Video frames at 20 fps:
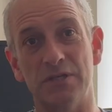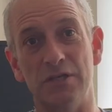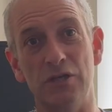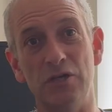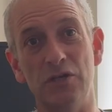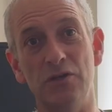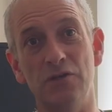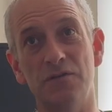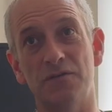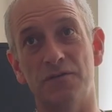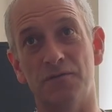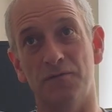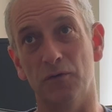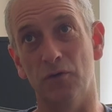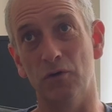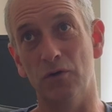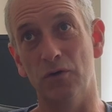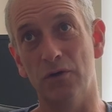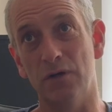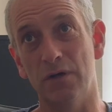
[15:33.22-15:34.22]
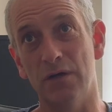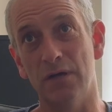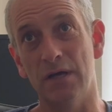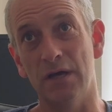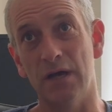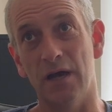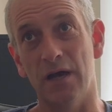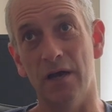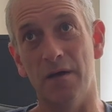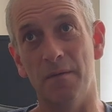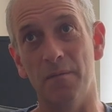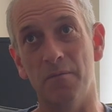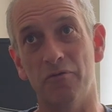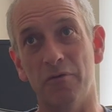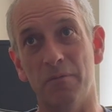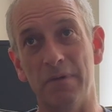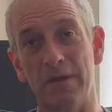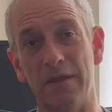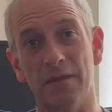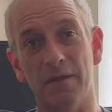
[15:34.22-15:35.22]
used for,
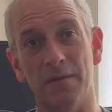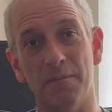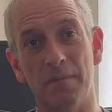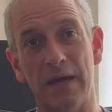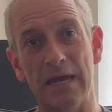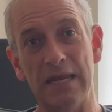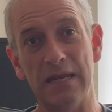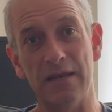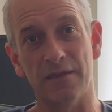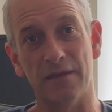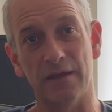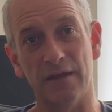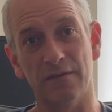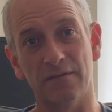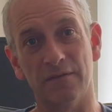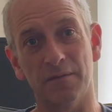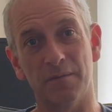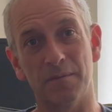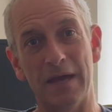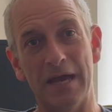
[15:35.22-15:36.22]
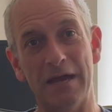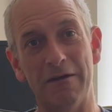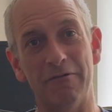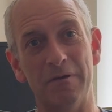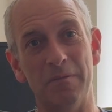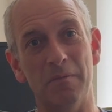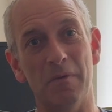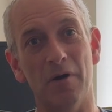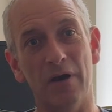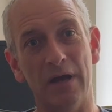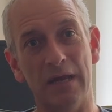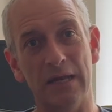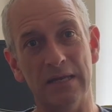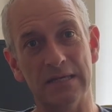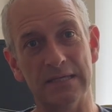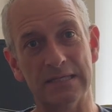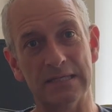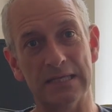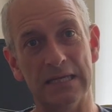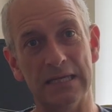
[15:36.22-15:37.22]
probably the main thing to bear in mind
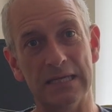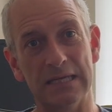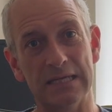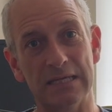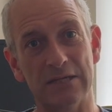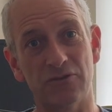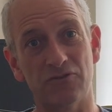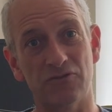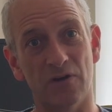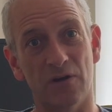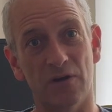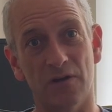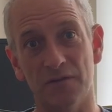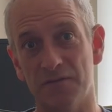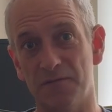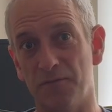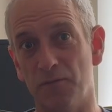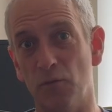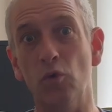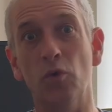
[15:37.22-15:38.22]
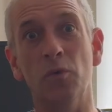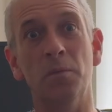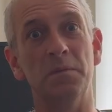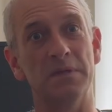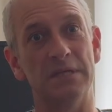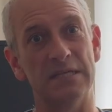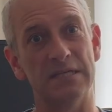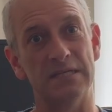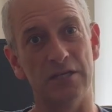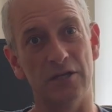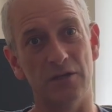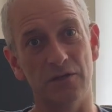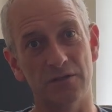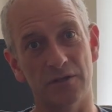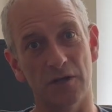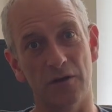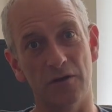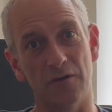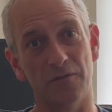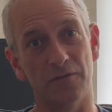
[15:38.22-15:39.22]
is that it transformed its use
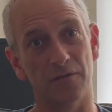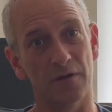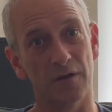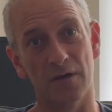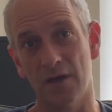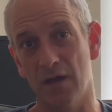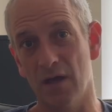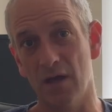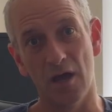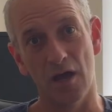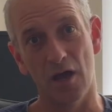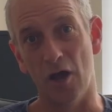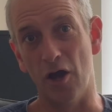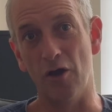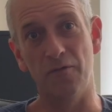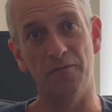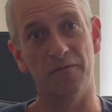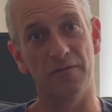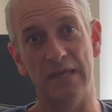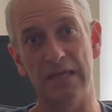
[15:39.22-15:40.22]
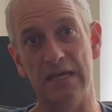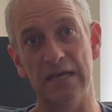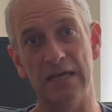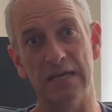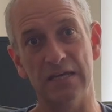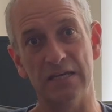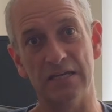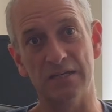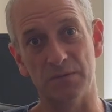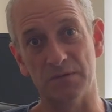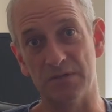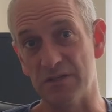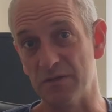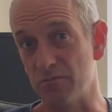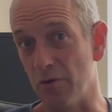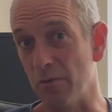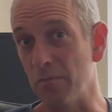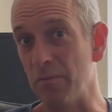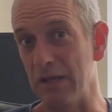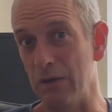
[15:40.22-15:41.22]
over the years, which is
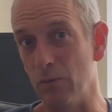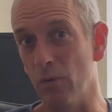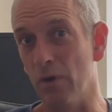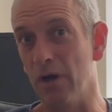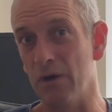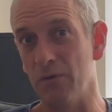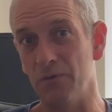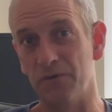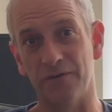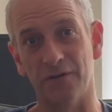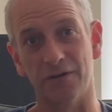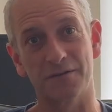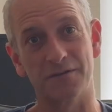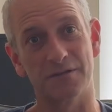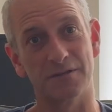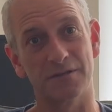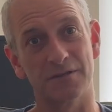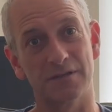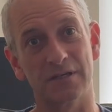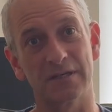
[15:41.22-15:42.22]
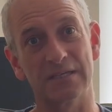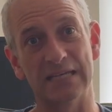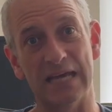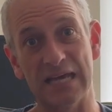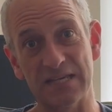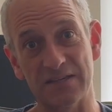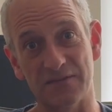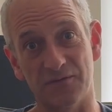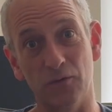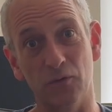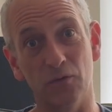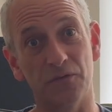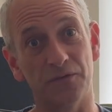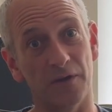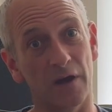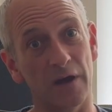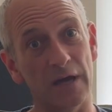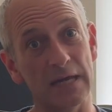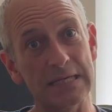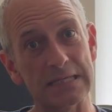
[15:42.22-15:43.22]
probably why it was such a successful
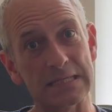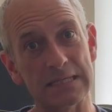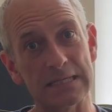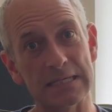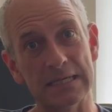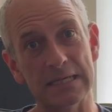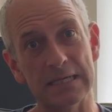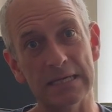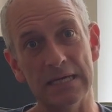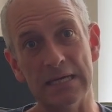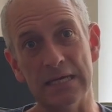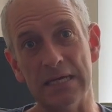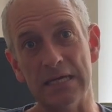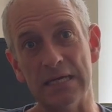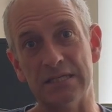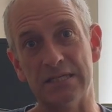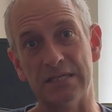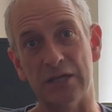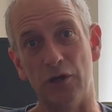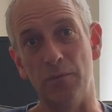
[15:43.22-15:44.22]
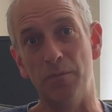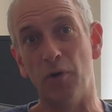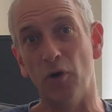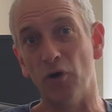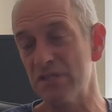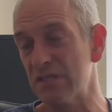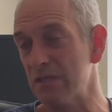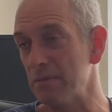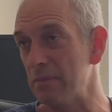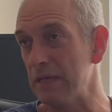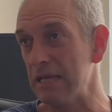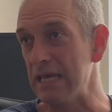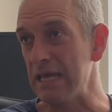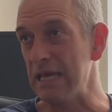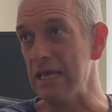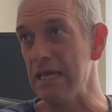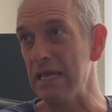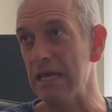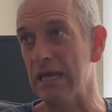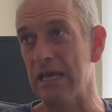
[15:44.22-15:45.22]
site. So
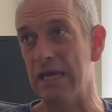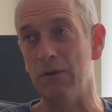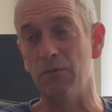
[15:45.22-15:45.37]
possibly it